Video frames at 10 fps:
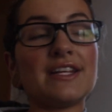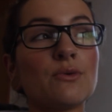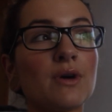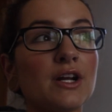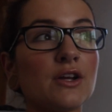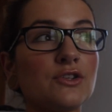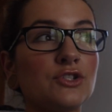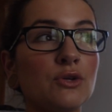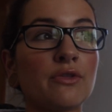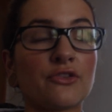did want to
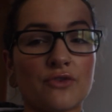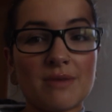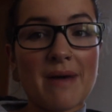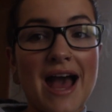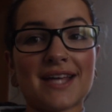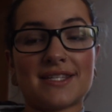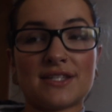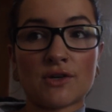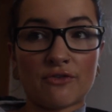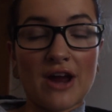do 3
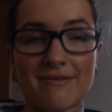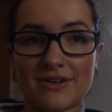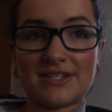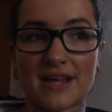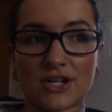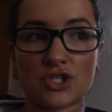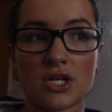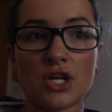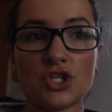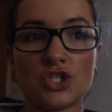passes over every section,